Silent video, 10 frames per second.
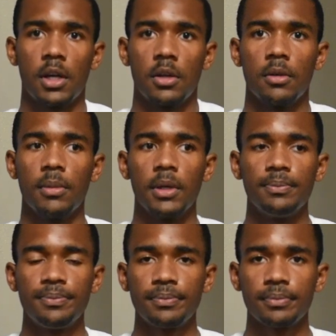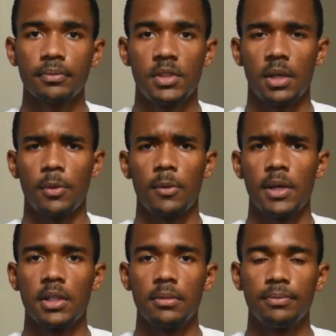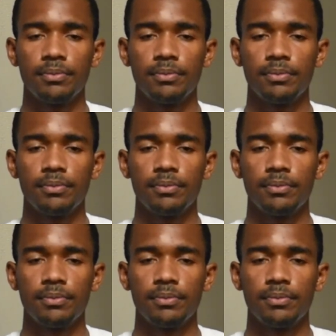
I don't know, but somewhere around there.